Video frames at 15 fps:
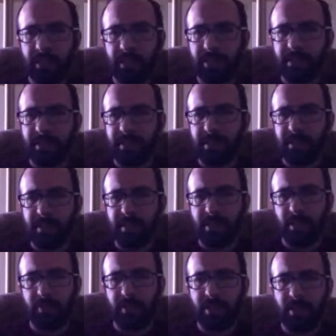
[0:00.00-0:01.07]
It is in the
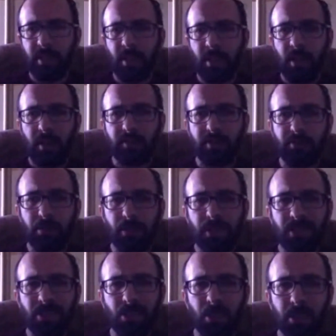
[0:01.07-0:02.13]
service of the
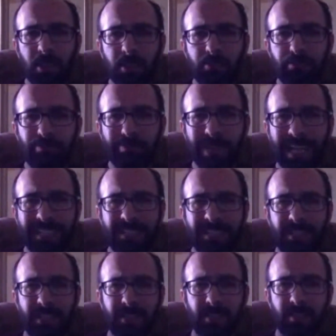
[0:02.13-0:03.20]
most
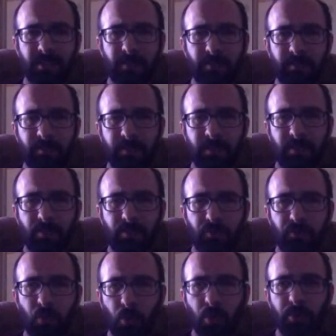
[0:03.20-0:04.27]
dogmatic
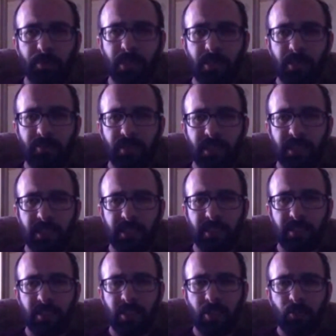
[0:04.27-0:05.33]
forms of
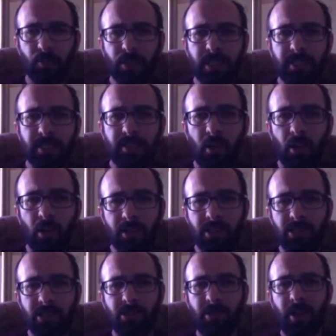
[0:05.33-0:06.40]
thinking, which is
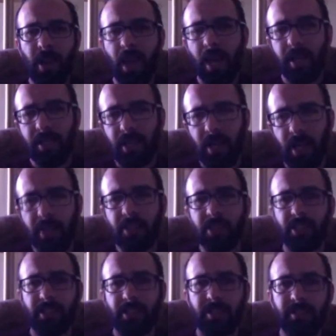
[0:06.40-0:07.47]
also
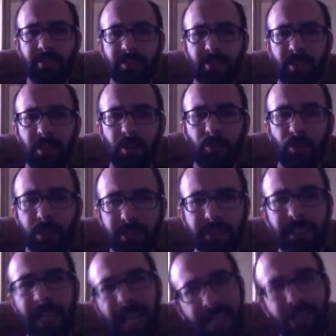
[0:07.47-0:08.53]
unconscious of what it
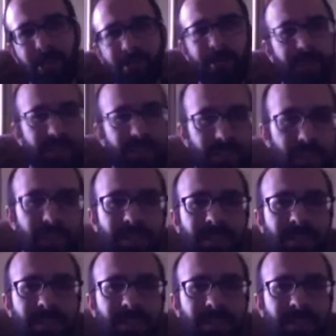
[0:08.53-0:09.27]
actually does